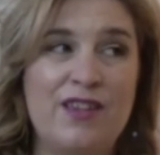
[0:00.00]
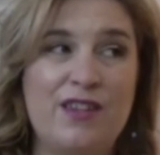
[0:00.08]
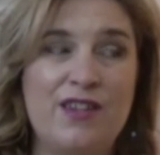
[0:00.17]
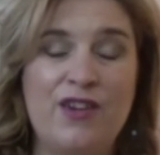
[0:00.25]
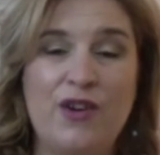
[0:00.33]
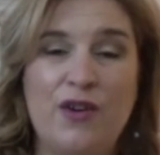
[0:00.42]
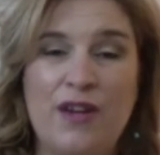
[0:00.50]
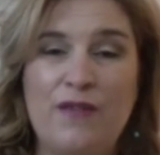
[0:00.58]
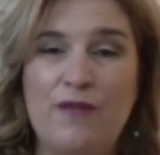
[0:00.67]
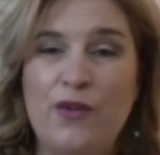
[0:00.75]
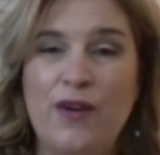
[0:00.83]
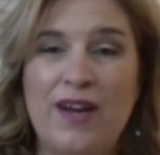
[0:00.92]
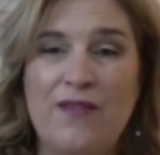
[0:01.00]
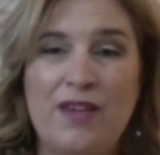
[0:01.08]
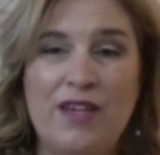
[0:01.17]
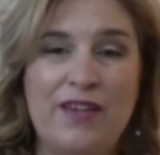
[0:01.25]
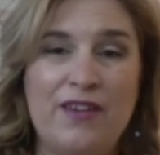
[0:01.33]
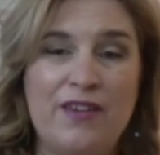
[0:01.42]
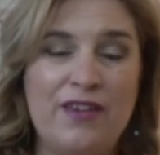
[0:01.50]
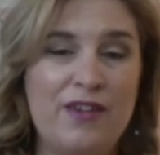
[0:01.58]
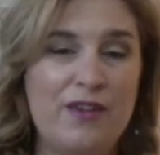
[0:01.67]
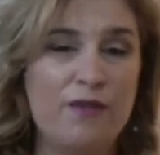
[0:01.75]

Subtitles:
if you have a leader that you're